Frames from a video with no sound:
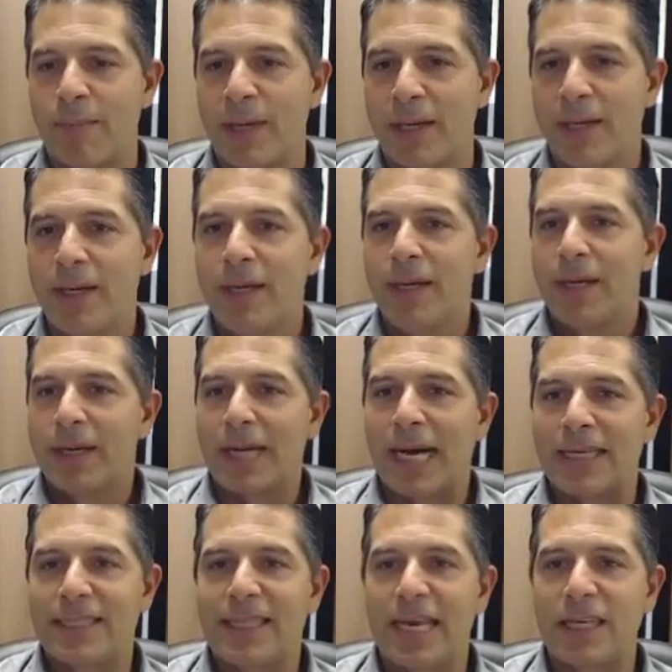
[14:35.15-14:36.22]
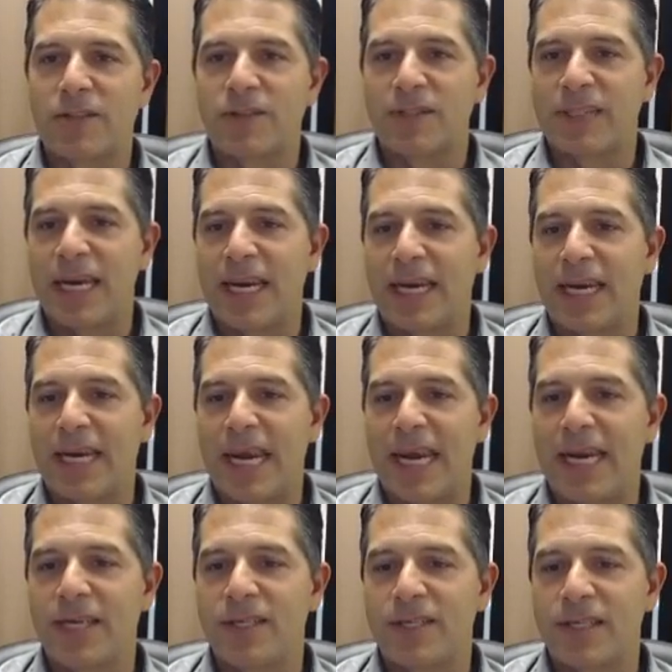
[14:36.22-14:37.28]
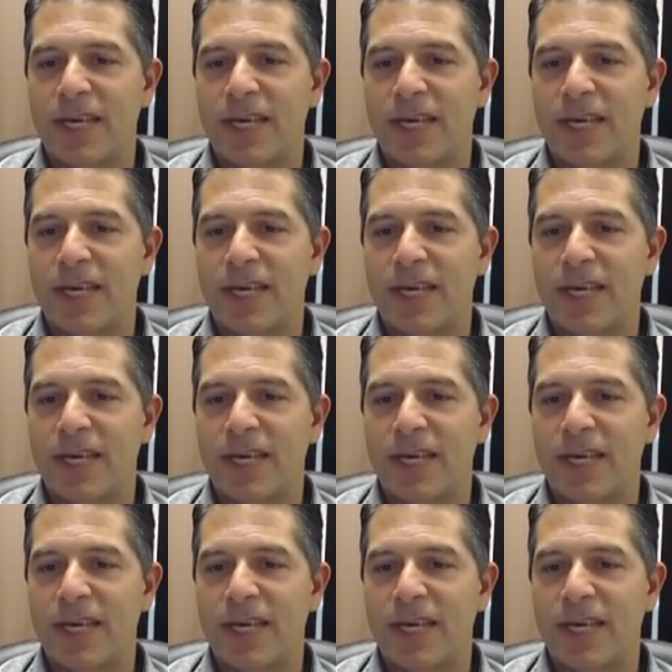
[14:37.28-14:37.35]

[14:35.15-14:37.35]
But guys, thanks for staying engaged.